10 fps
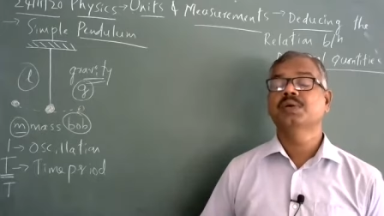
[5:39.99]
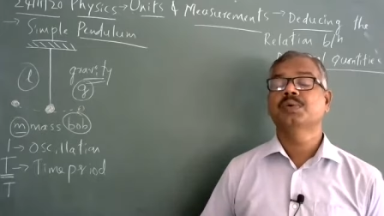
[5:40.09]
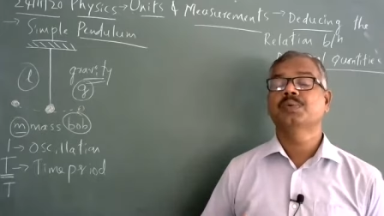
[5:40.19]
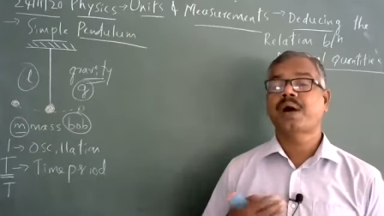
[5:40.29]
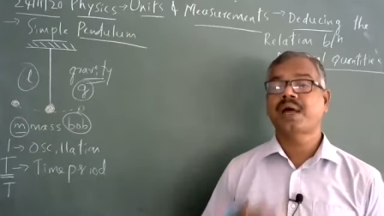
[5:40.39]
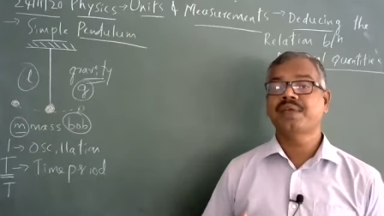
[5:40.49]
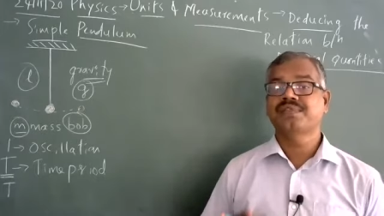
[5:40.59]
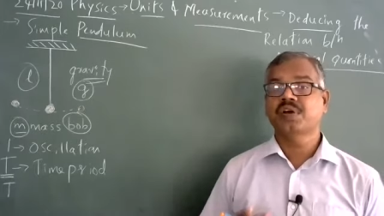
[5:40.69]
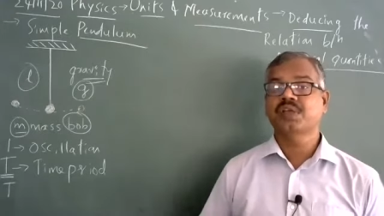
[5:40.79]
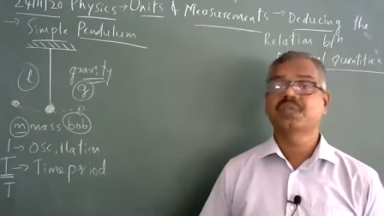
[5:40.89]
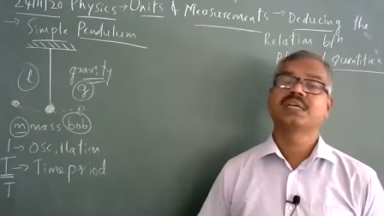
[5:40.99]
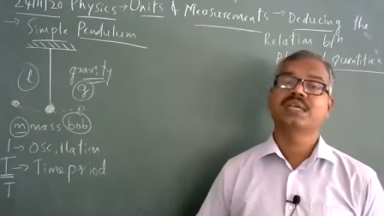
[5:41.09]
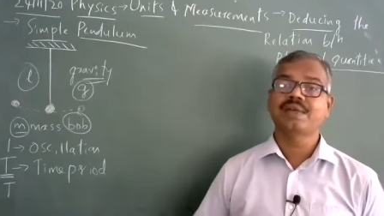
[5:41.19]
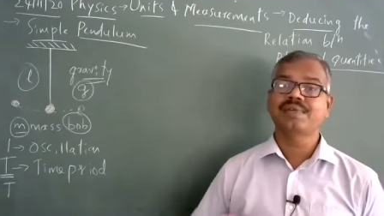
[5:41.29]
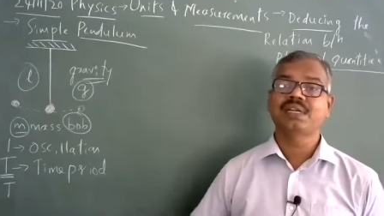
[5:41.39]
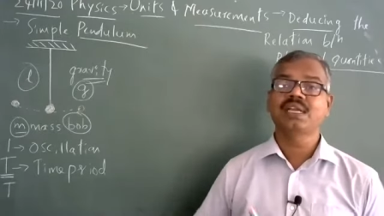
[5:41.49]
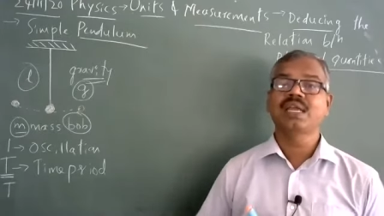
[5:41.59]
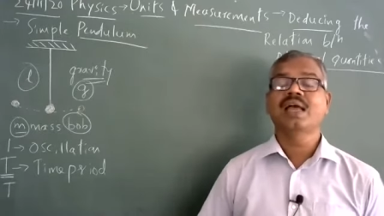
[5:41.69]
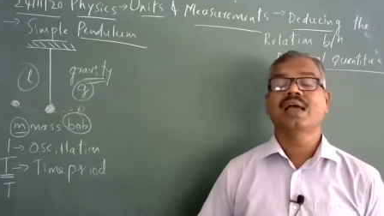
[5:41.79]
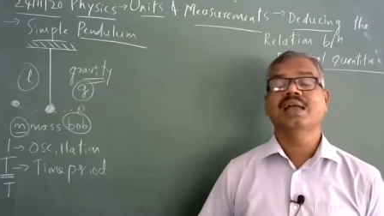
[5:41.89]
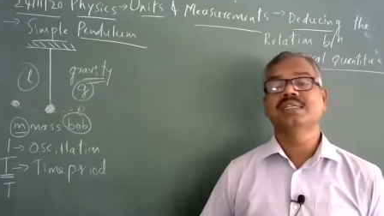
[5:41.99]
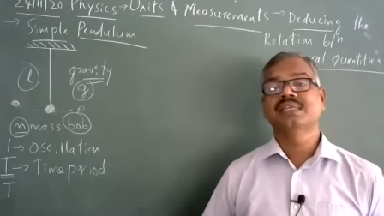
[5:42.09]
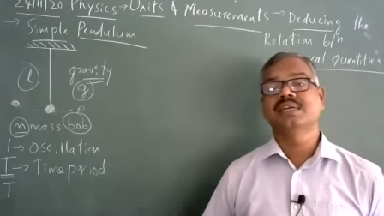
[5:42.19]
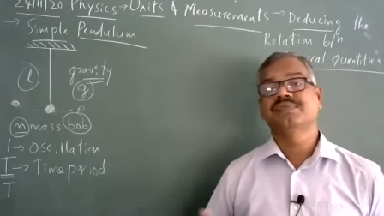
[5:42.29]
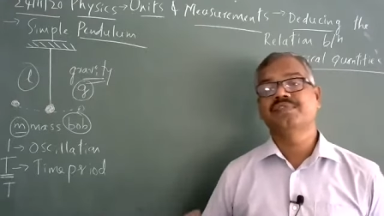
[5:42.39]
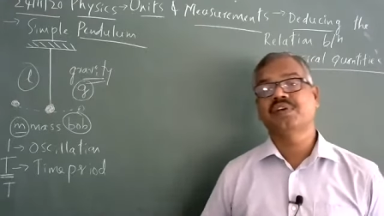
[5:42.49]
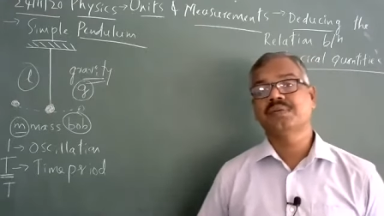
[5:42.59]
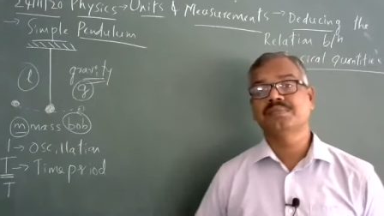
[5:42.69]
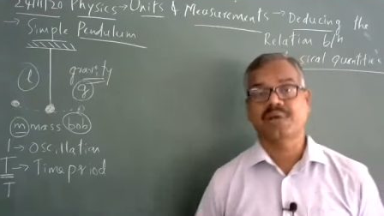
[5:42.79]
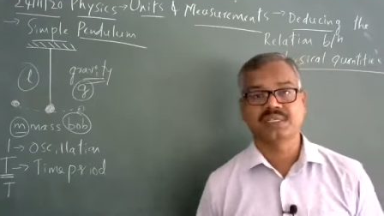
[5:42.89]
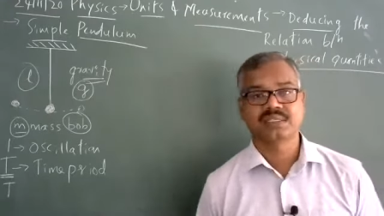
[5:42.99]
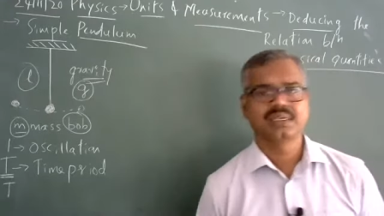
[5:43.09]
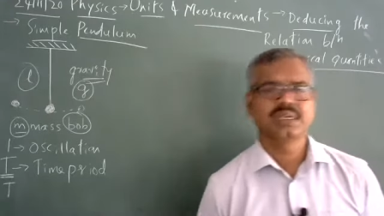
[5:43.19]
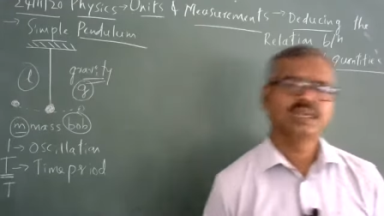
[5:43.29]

y for gravity, and z for mass.